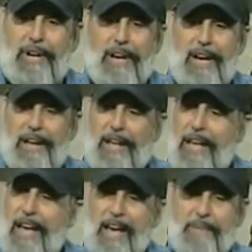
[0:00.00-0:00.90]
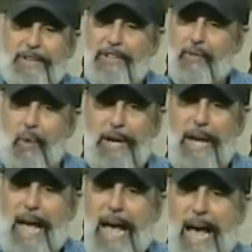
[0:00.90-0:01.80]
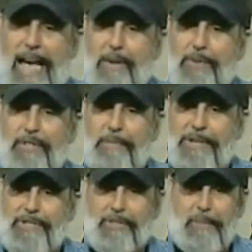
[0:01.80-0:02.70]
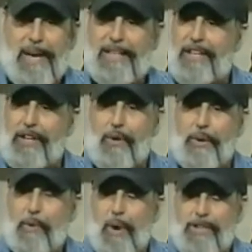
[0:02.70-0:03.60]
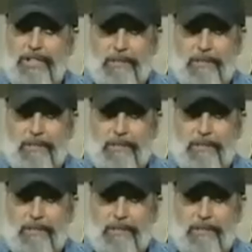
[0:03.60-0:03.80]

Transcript: I met this one guy. He was a businessman, didn't know who he was.